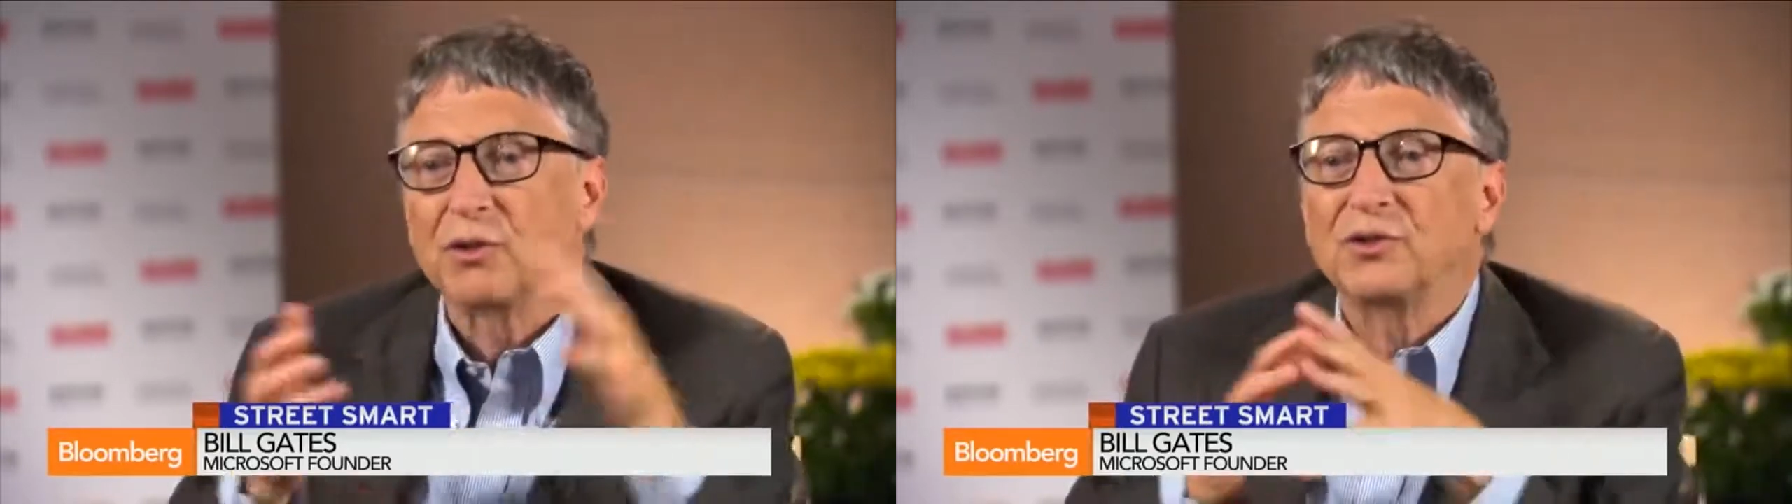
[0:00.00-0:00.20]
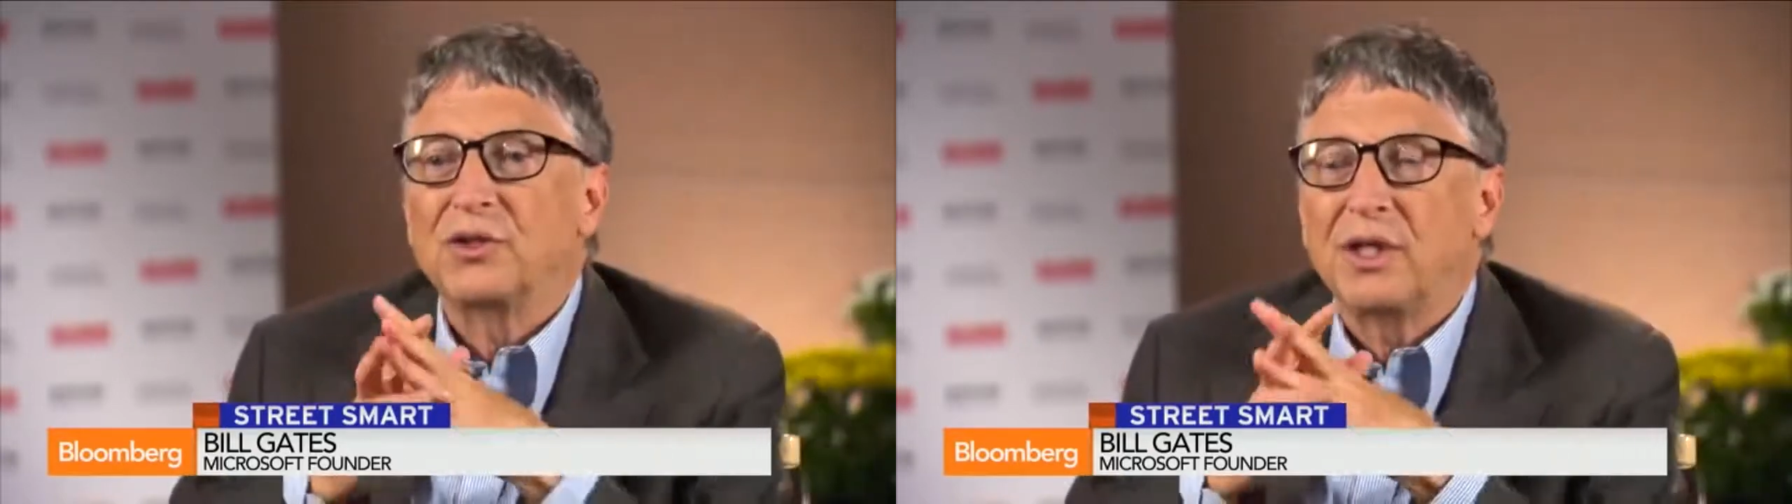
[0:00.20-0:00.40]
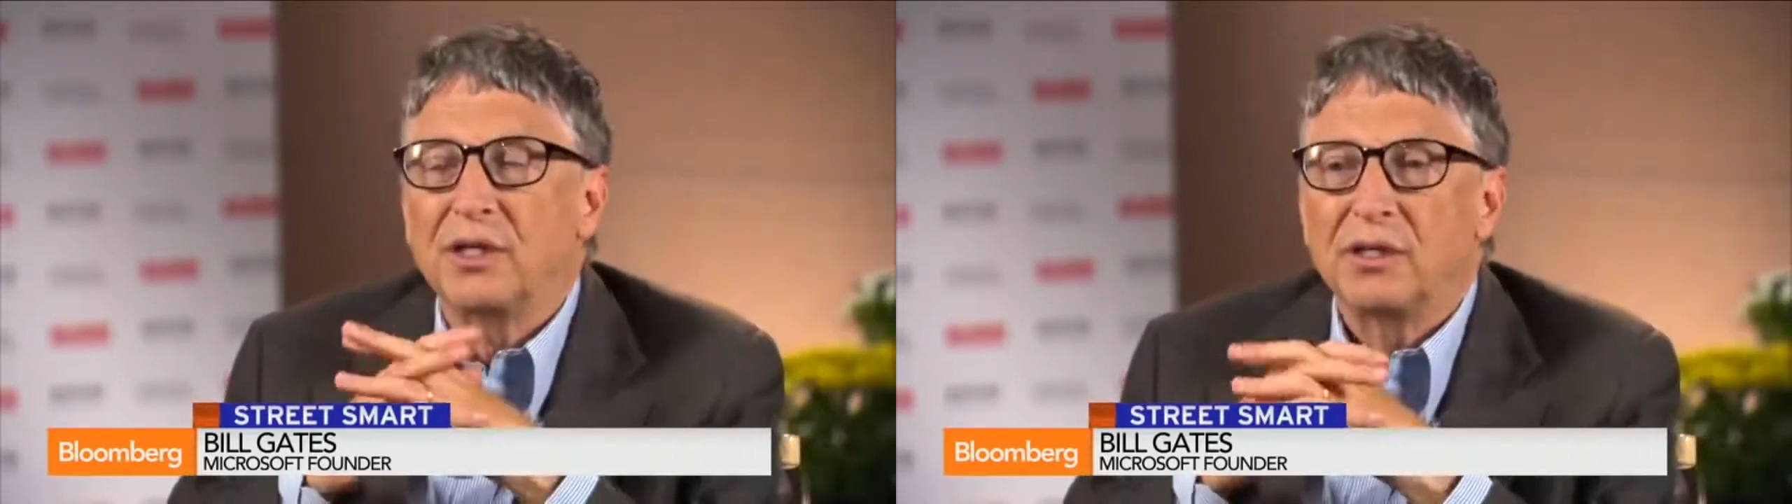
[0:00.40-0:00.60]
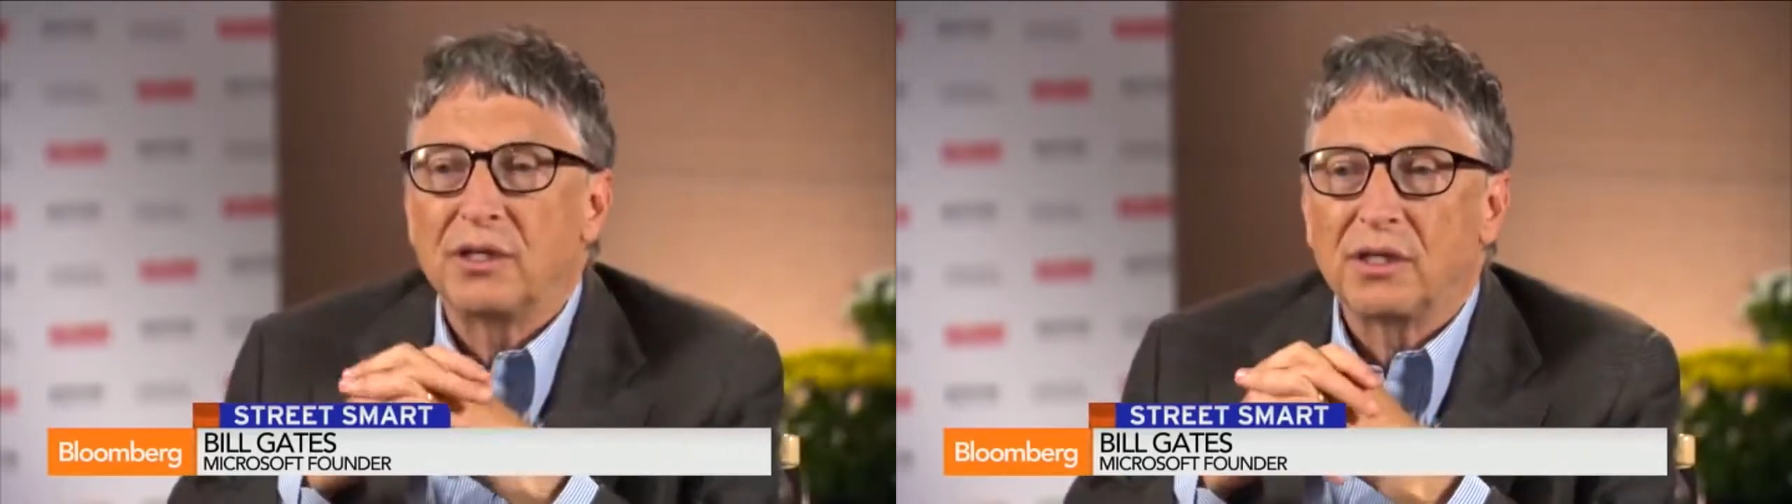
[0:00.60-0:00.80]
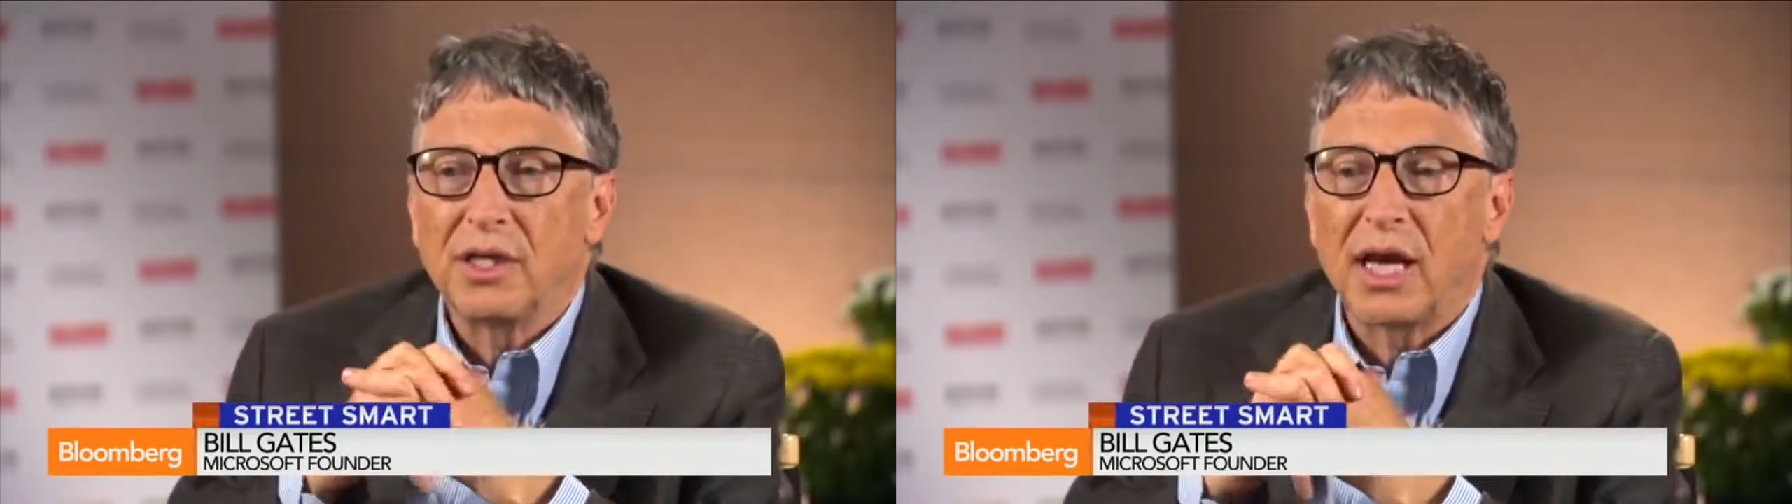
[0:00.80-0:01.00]
currency
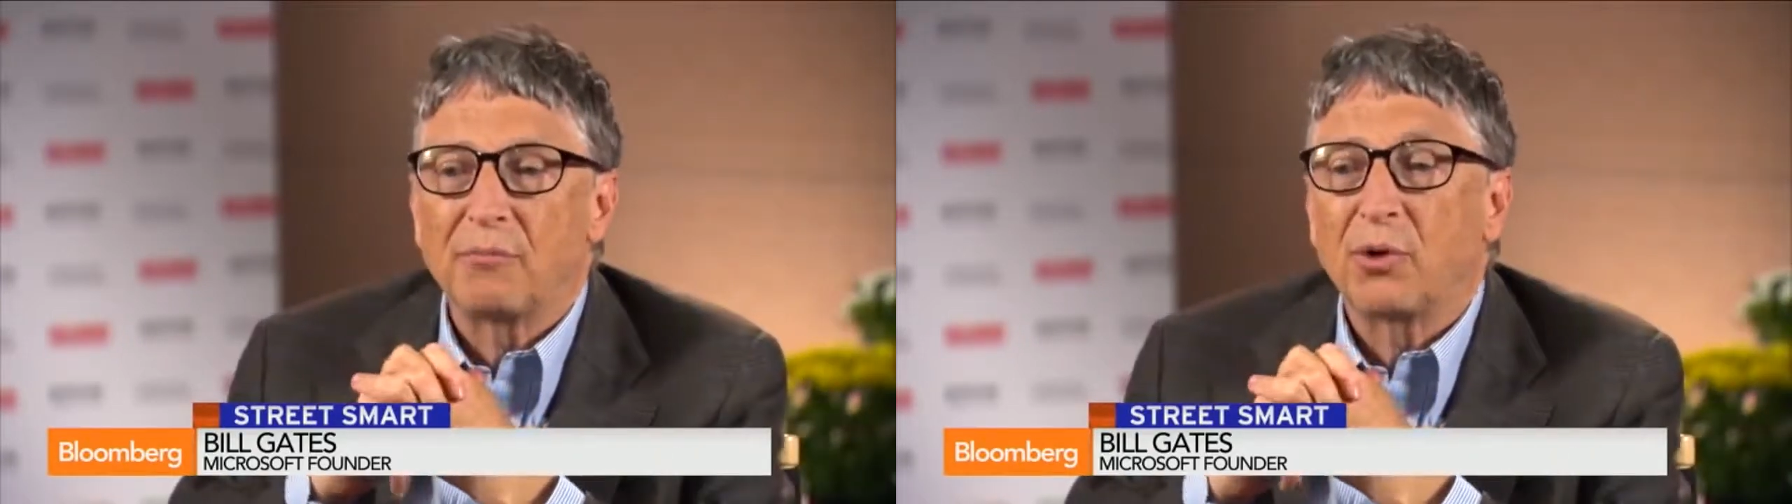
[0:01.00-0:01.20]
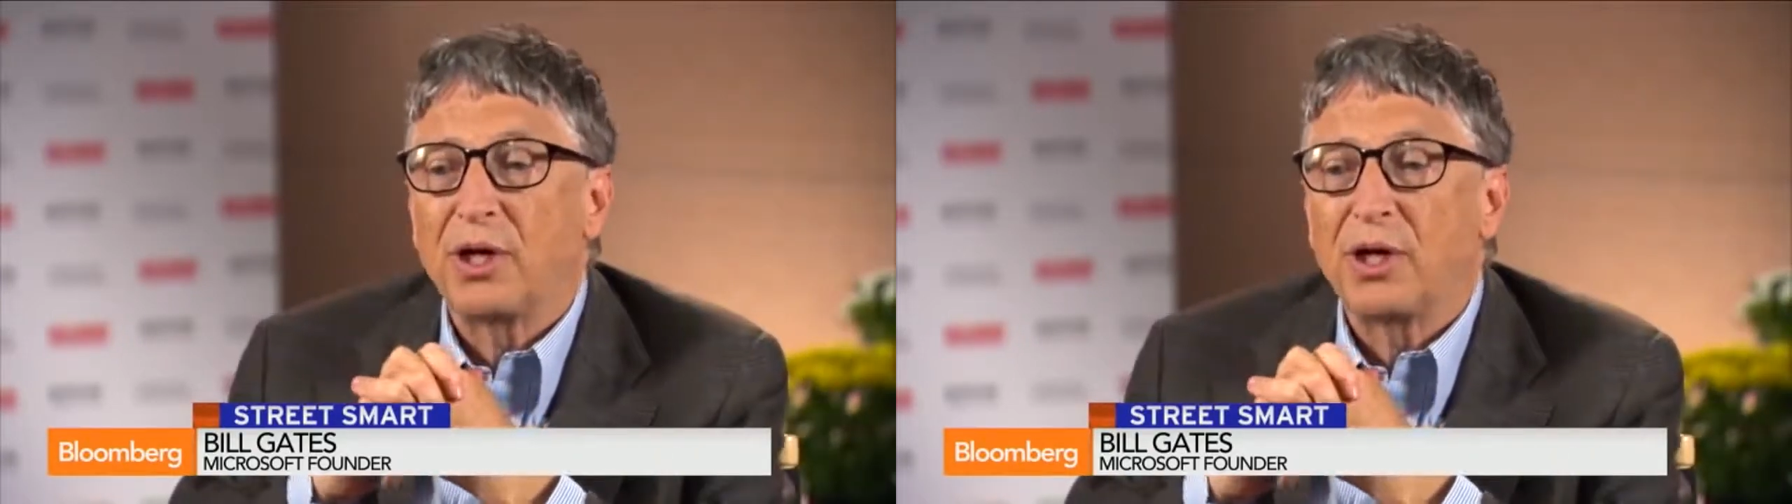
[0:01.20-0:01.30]
can get